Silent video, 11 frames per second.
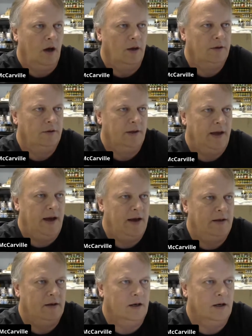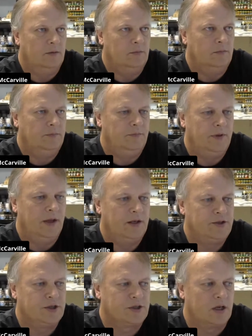other than that, then
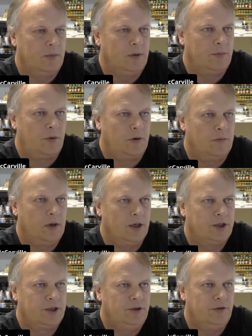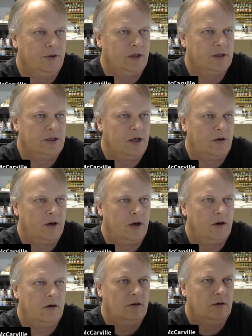it's just going to be pretty much do the
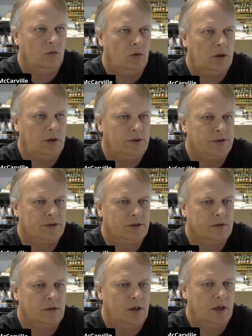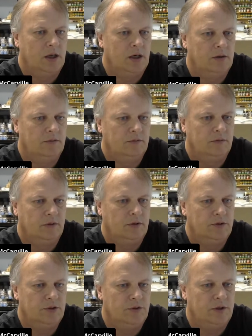interior walls,
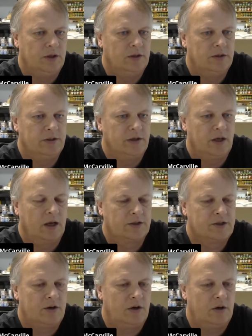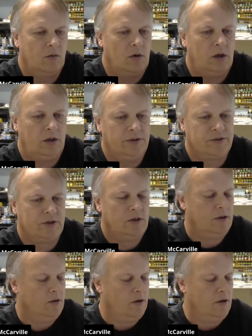do the exterior walls.